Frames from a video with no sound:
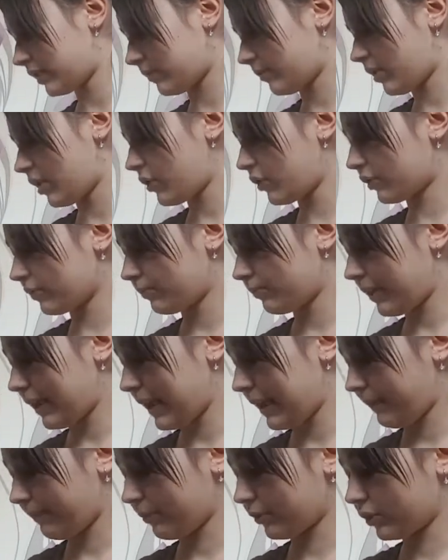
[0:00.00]
some other
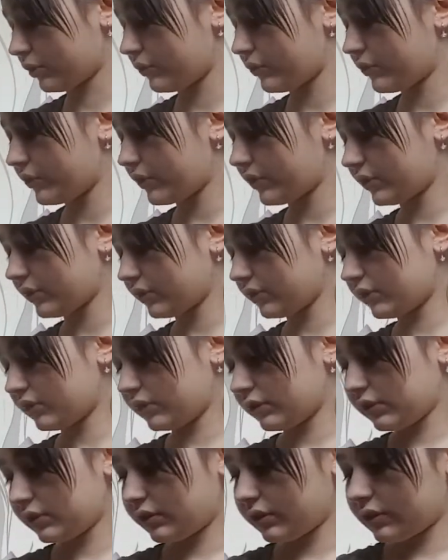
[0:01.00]
papers
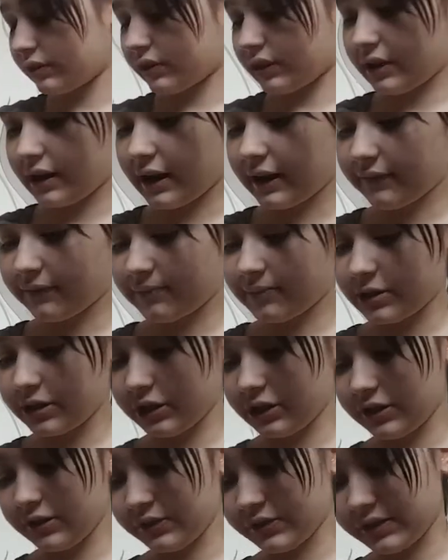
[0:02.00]
that I've
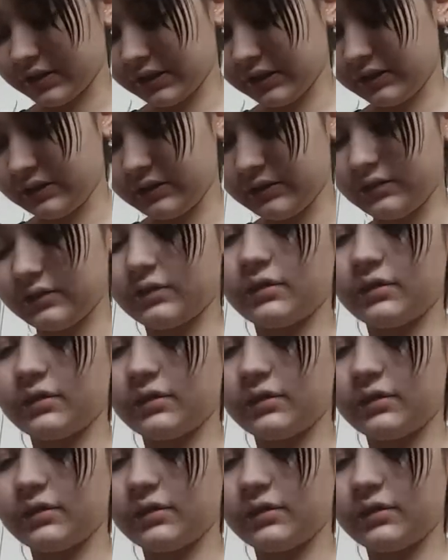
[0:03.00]
been using